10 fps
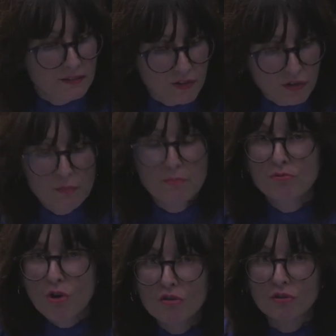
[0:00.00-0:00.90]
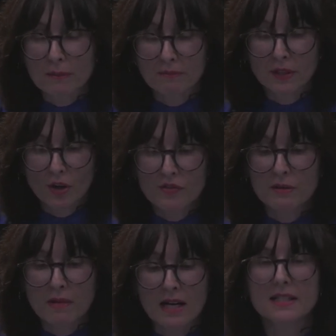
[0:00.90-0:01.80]
the very program of the
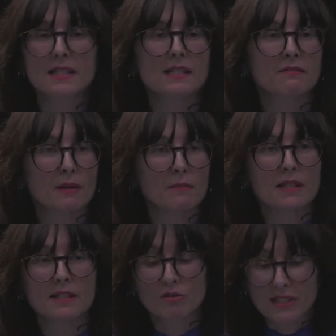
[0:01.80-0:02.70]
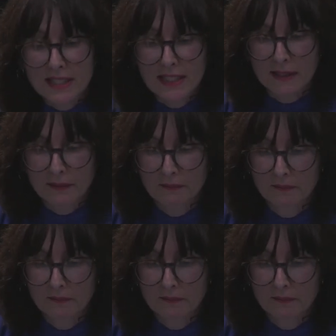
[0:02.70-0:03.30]
Marxist-feminist critique.